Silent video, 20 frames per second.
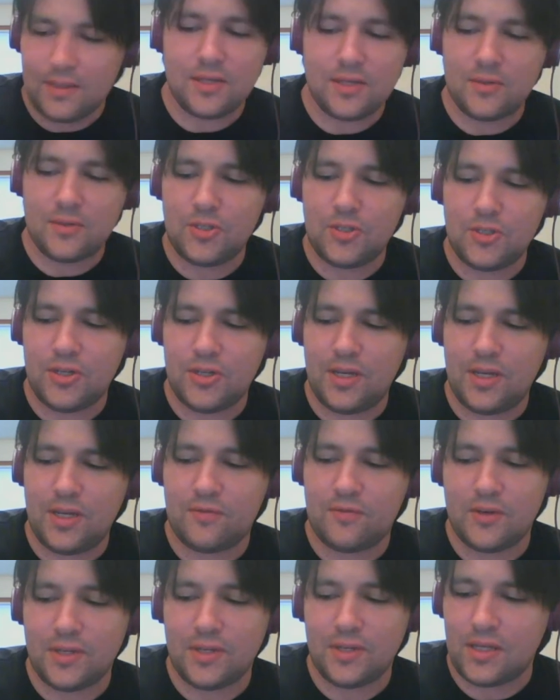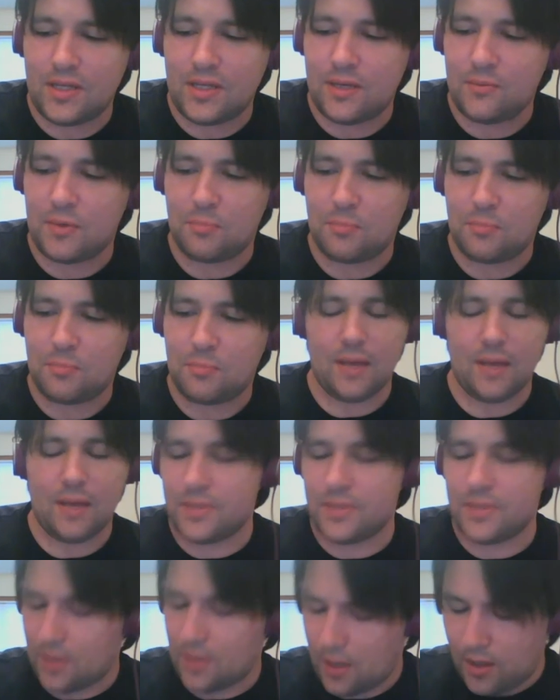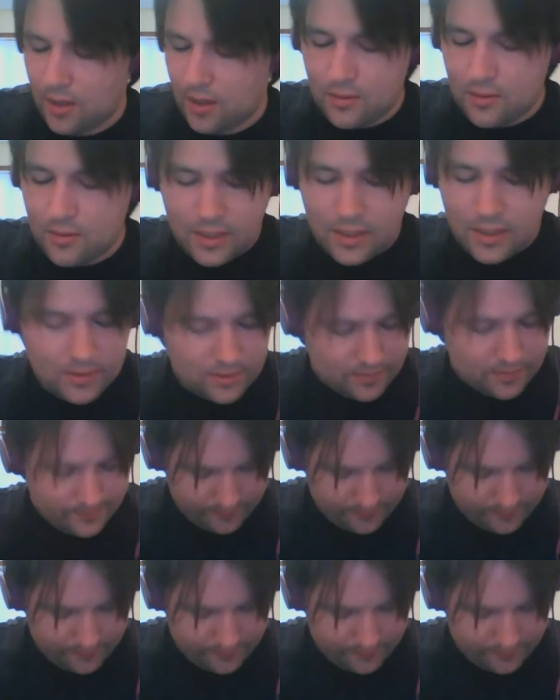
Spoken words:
is what you get for dealing with plebs. All right.